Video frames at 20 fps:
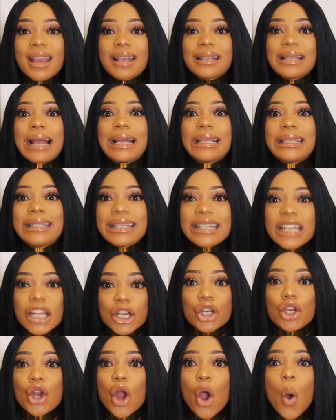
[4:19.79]
things I
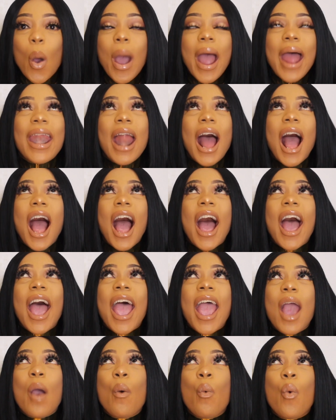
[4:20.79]
didn't know, and
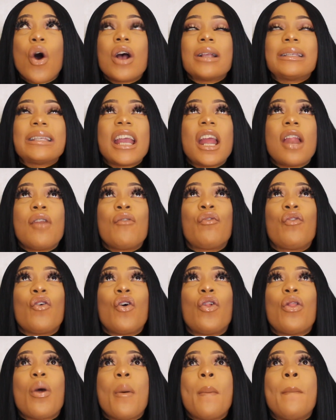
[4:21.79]
I was in
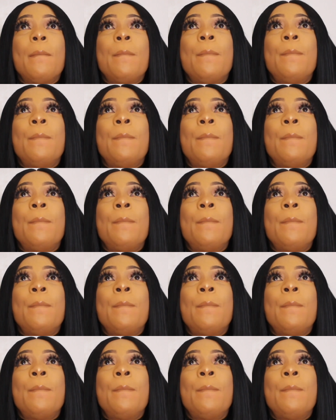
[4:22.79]
for the